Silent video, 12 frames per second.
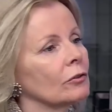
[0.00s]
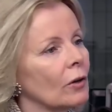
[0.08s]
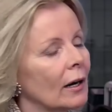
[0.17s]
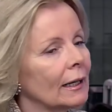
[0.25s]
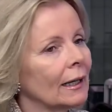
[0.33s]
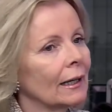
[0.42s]
and
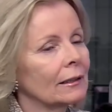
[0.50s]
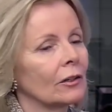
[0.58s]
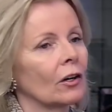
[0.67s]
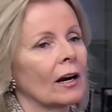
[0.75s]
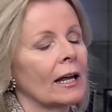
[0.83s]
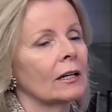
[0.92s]
try to get
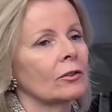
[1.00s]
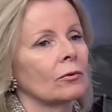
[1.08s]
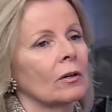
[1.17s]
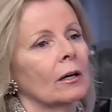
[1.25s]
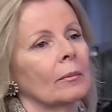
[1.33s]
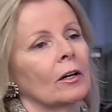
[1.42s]
your hands
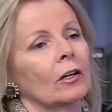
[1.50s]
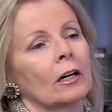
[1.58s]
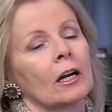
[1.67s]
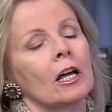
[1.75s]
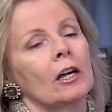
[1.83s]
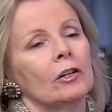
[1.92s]
around
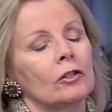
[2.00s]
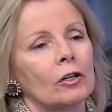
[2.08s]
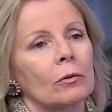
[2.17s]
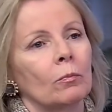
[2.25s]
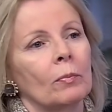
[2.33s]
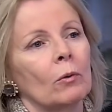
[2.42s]
America. You
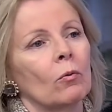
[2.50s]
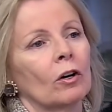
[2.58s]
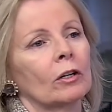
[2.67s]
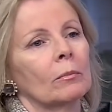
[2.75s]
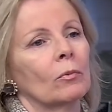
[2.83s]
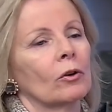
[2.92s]
should be
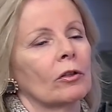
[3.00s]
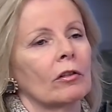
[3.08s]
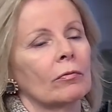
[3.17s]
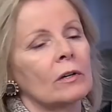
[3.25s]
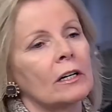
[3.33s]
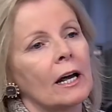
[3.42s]
working more than
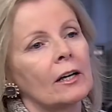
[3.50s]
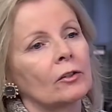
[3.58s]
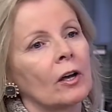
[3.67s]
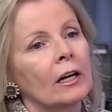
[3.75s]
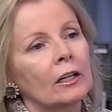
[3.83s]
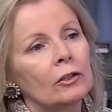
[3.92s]
three
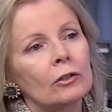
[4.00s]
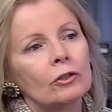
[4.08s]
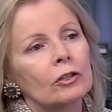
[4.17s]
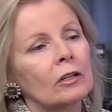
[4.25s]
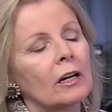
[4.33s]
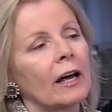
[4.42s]
days. You
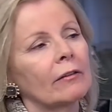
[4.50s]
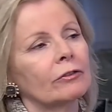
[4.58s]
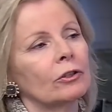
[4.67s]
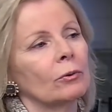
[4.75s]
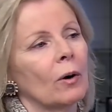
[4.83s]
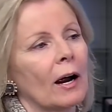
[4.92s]
shouldn't
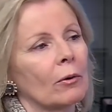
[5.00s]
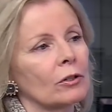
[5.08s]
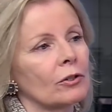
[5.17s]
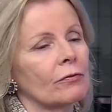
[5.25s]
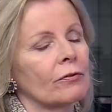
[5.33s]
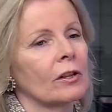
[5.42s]
have two
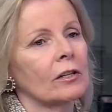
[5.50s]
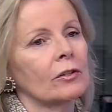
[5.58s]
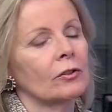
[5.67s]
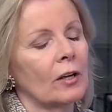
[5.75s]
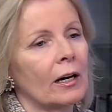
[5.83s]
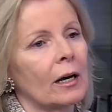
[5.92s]
hours for the
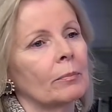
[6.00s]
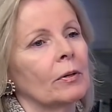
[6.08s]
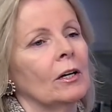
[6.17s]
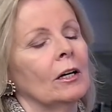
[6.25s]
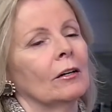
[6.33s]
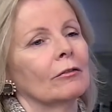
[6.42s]
setup
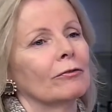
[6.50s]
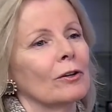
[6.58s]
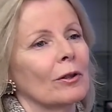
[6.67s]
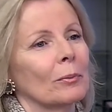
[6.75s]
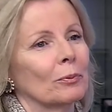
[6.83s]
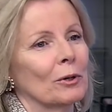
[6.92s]

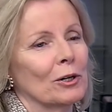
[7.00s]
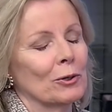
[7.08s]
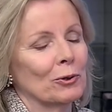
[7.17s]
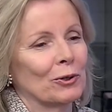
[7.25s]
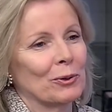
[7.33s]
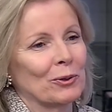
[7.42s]
for the
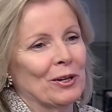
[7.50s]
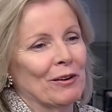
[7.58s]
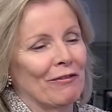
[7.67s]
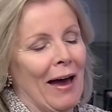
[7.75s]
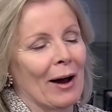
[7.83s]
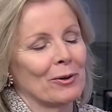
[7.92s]
producers
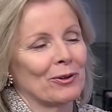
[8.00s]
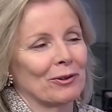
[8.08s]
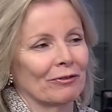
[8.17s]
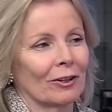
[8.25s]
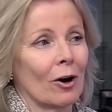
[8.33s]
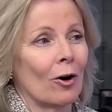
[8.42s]
of House of